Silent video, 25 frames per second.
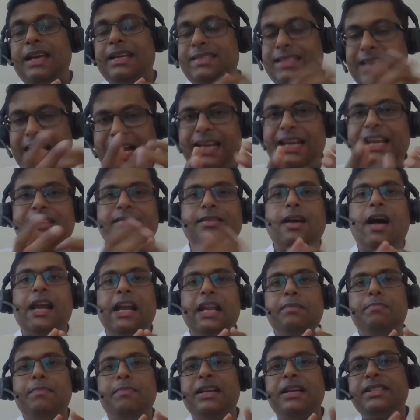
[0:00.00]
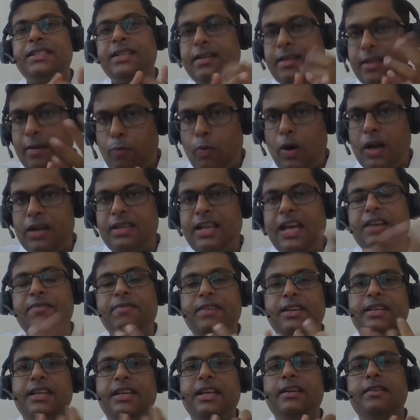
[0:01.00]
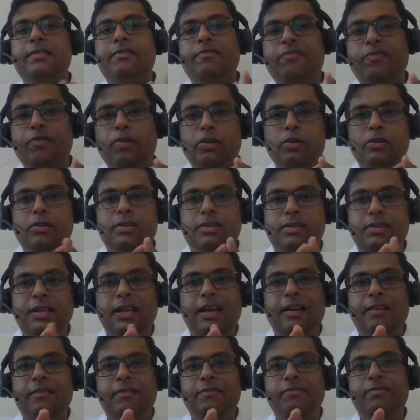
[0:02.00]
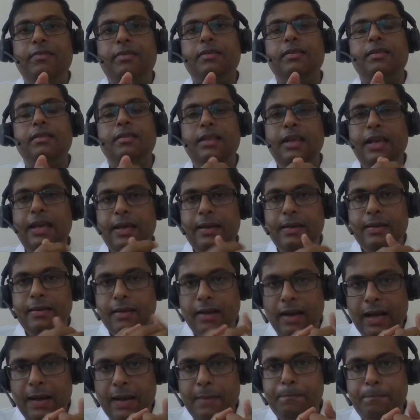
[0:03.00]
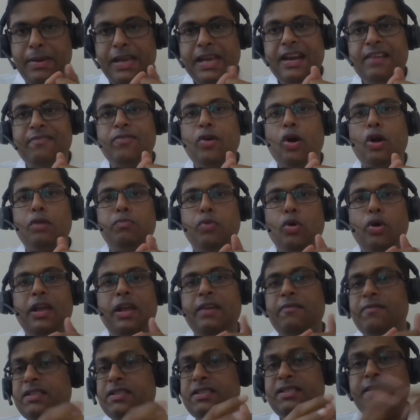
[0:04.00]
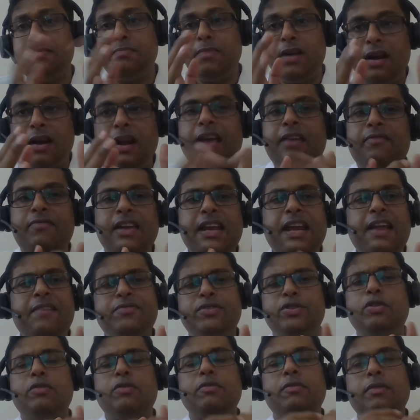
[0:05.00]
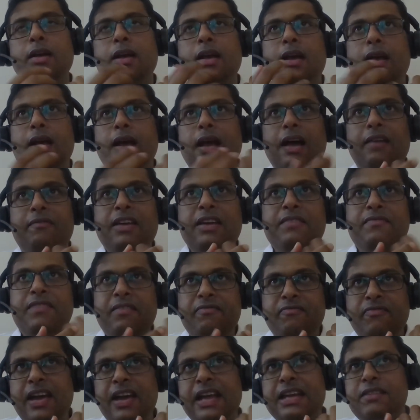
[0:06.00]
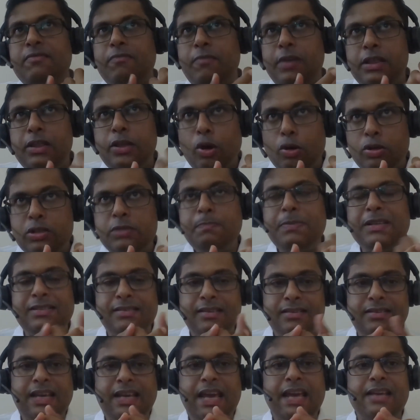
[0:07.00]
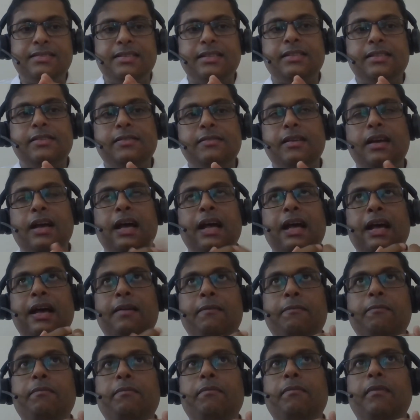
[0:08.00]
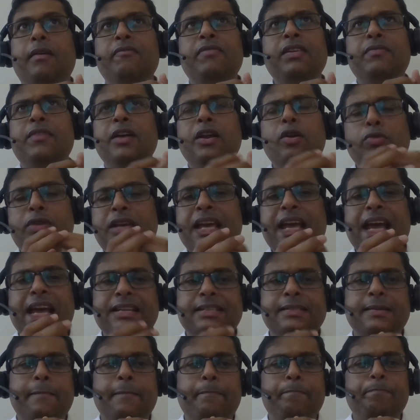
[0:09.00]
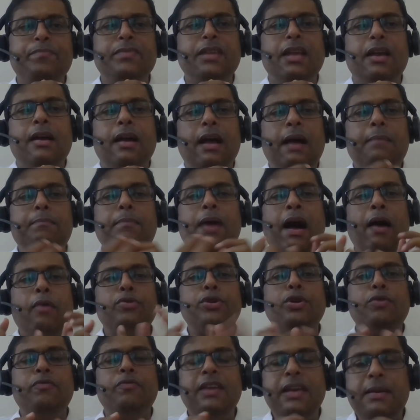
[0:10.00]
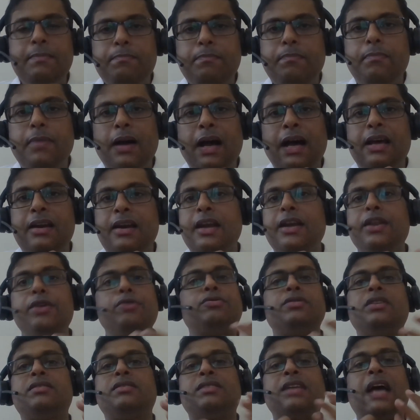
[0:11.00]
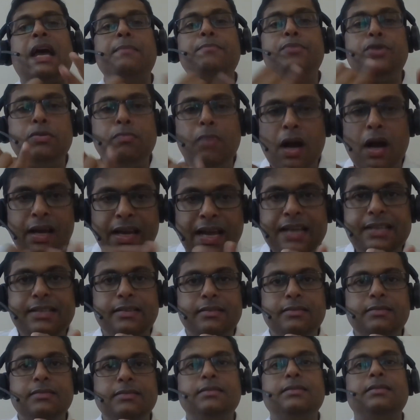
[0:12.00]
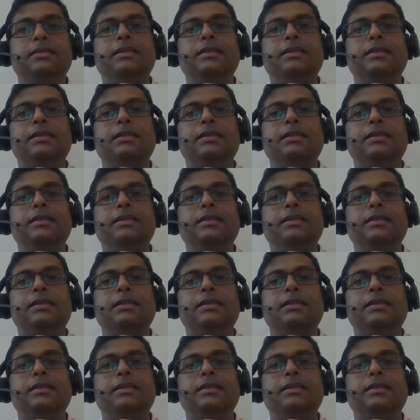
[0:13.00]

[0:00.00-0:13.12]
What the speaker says: Exactly as Anand mentioned, the one that we did for the PNF onboarding, which is similar like PNF. So when we went with those business cases, we were looking at how do we reduce the time to market,